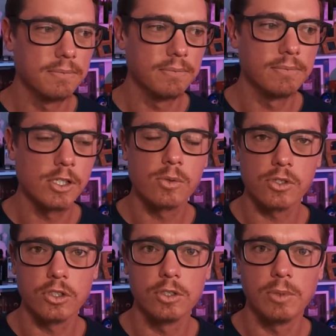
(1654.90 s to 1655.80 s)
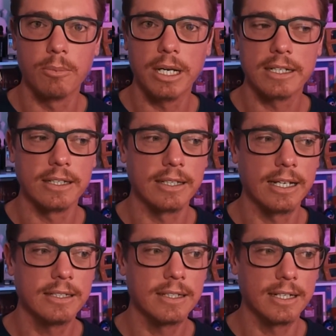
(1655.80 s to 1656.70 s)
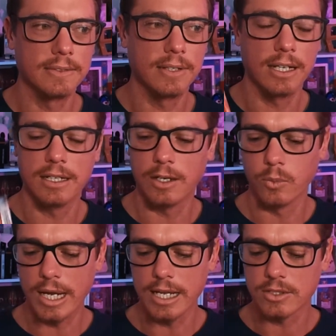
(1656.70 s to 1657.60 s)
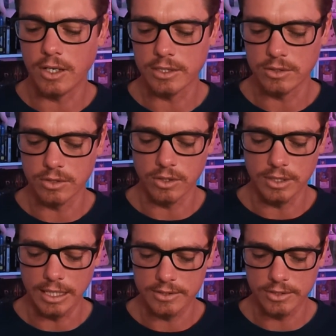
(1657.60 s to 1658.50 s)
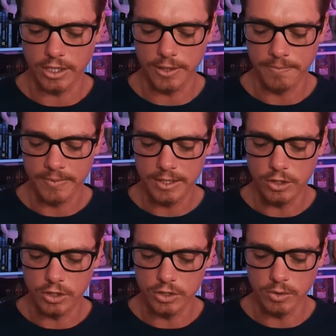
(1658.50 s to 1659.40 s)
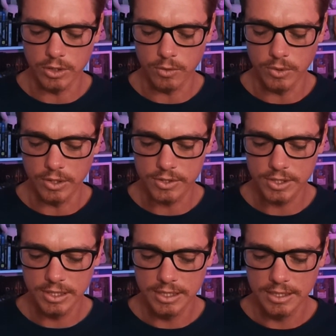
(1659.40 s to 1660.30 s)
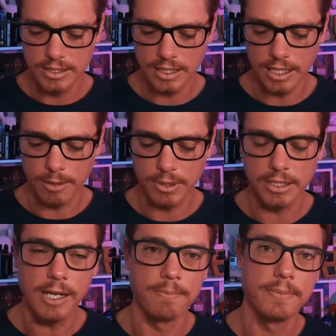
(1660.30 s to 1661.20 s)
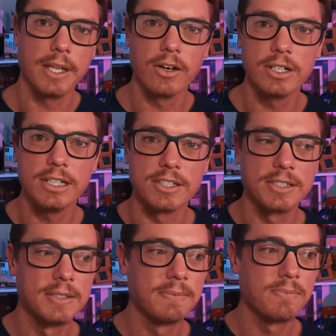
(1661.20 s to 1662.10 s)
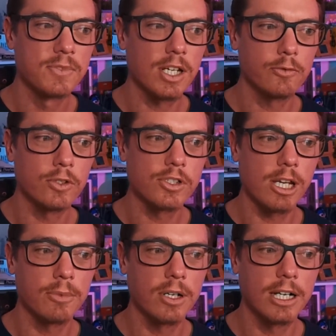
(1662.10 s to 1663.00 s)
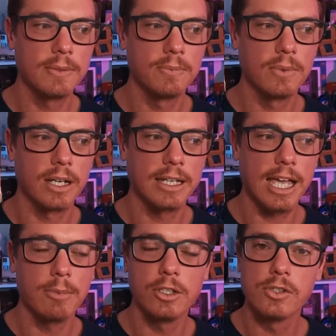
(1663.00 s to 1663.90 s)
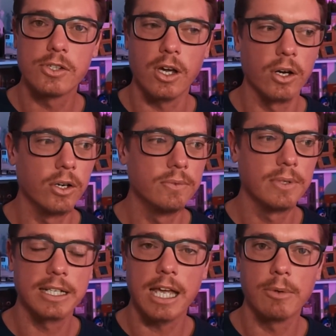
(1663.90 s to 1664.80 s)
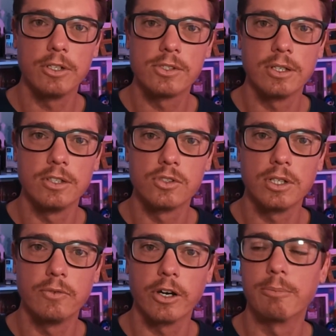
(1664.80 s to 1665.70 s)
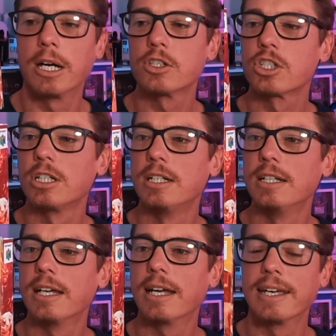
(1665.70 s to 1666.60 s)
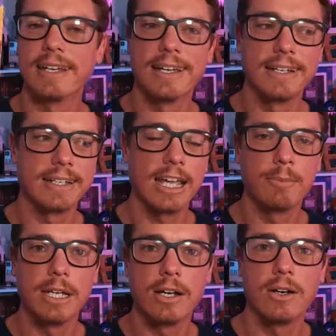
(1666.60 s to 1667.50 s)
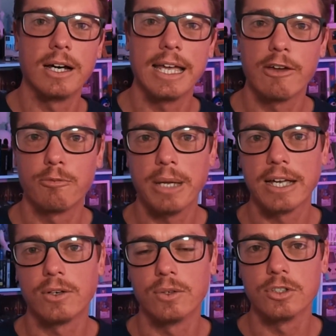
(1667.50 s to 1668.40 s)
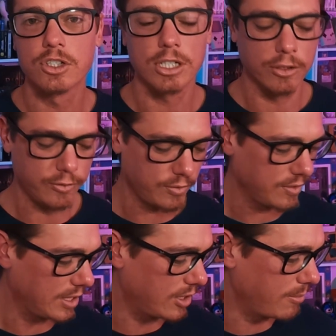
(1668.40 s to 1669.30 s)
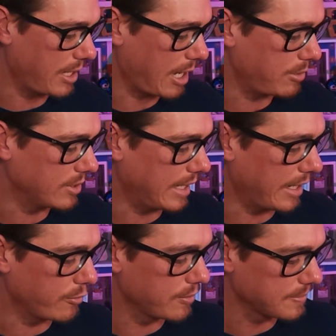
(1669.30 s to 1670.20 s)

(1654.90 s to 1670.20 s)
this was a good one back in the day, and a rare title no less. So you could do a lot worse. But yeah, there it is. Jet Force Gemini, a game I used to own, a game I used to enjoy very much, and a game now I have back on the shelf that I'm happy to have.